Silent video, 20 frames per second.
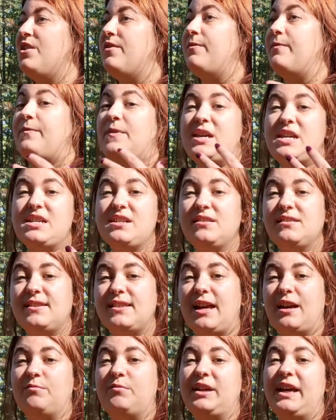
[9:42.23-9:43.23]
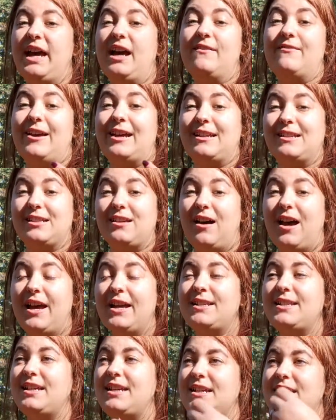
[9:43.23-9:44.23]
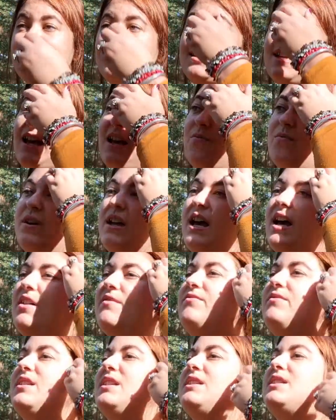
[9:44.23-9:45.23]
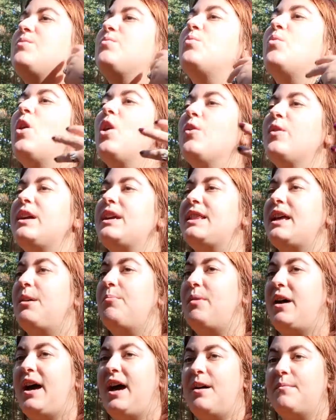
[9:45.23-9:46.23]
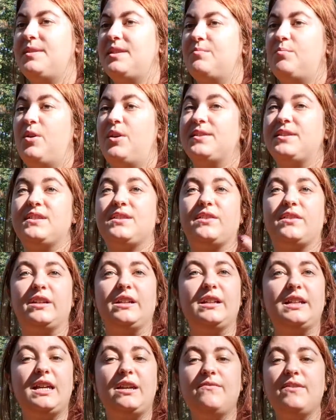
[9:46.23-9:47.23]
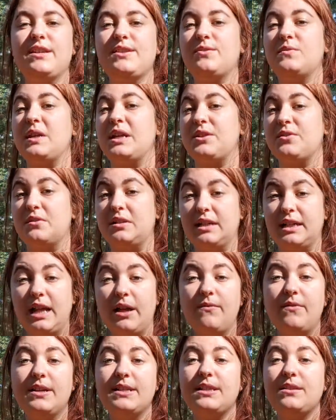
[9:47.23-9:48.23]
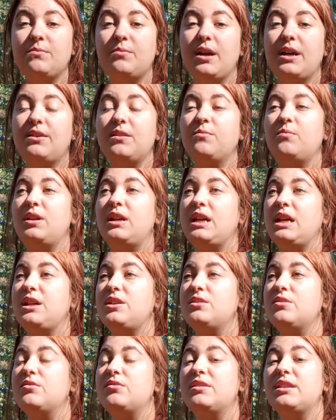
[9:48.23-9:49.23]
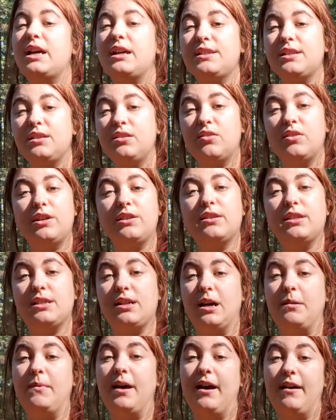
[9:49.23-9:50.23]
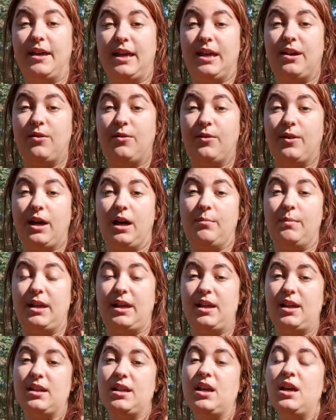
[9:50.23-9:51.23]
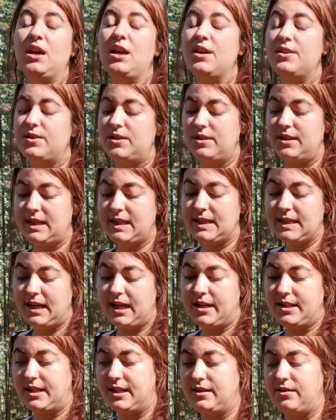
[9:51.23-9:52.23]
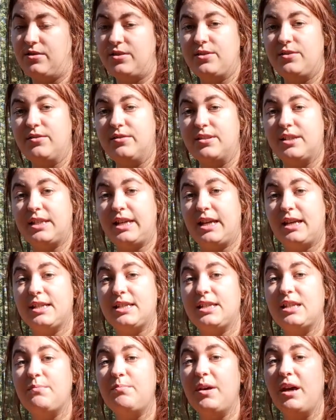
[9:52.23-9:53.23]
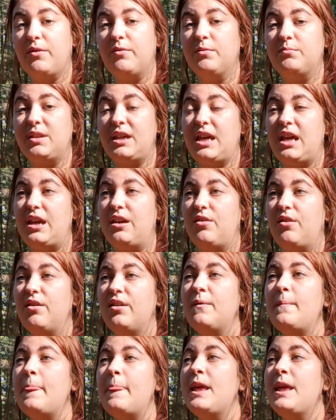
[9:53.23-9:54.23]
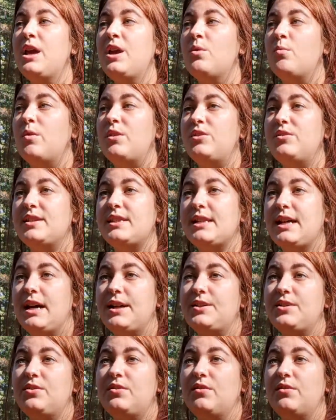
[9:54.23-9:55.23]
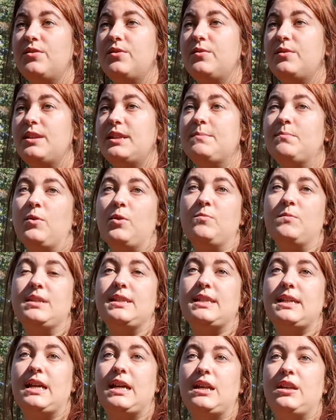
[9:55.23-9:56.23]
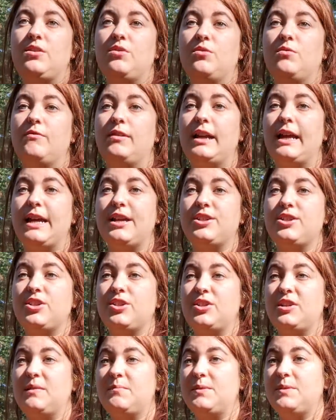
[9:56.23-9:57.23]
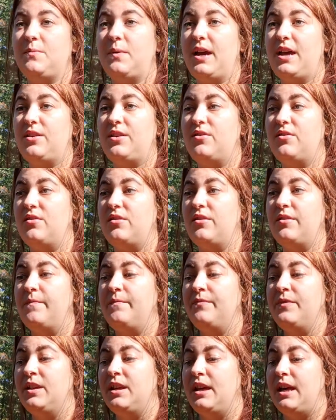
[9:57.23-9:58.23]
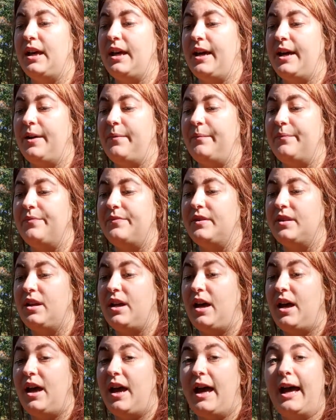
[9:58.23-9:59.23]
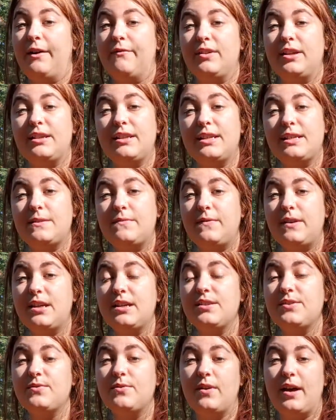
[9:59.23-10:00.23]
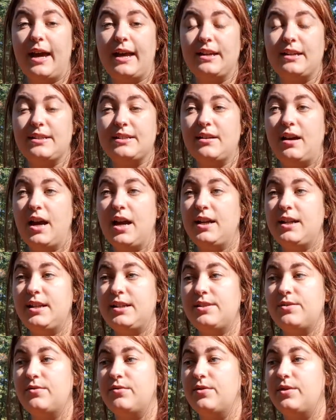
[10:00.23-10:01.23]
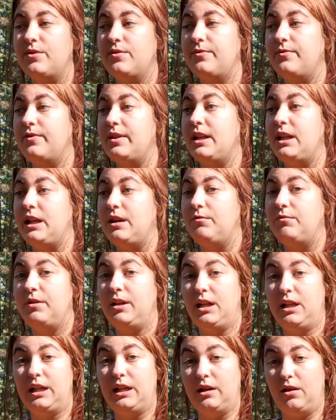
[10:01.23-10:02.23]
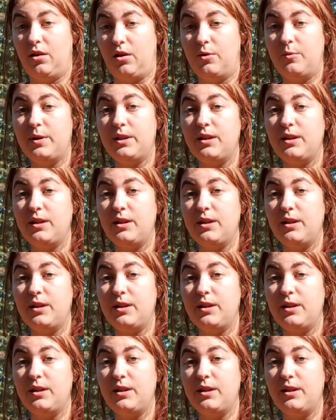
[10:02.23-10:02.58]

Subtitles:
fears and we have anxieties and we have this worry that perhaps the person's going to leave us, or they don't love us the way that we need to. That's a lot of the time our ego coming in. So this is asking you to take a step back from the ego when you start to go through these moments in your relationships where you are having these fears or anxieties, or you're feeling really low in